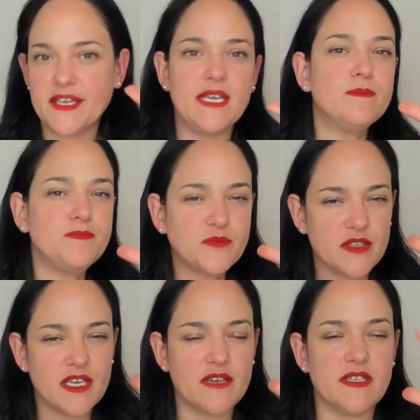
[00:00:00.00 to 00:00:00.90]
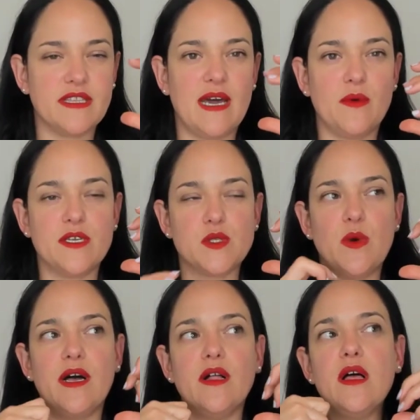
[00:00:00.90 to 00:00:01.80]
you can think of it that way as
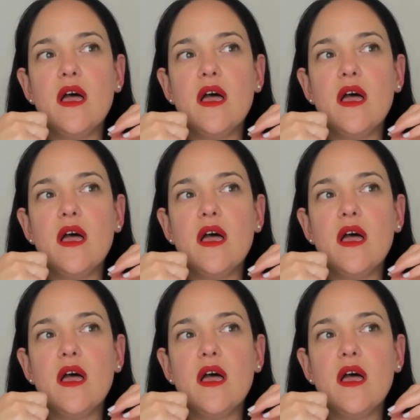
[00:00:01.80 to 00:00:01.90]
well,